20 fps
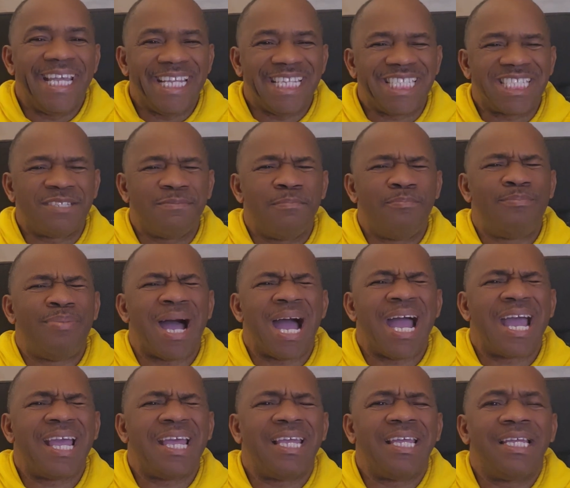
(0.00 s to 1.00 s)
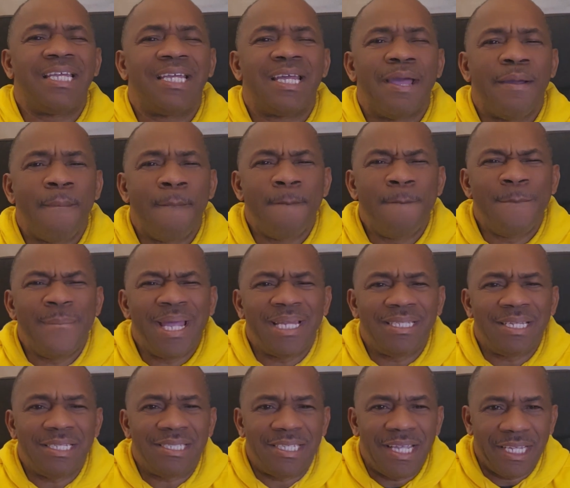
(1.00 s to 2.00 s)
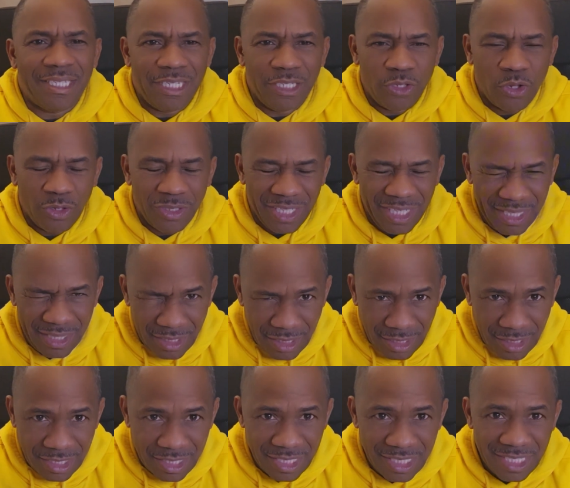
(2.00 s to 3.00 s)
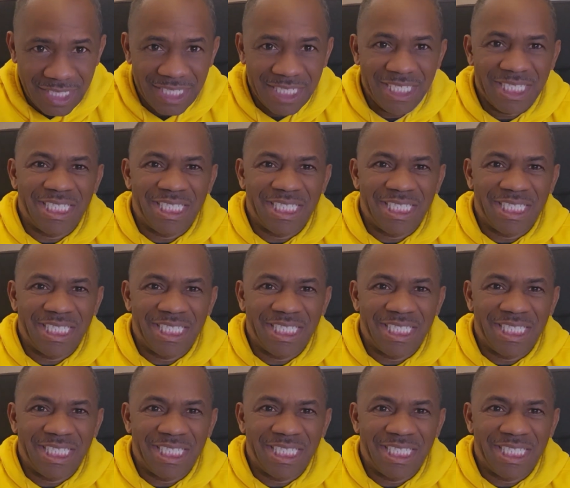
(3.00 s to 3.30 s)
It's by meditating on it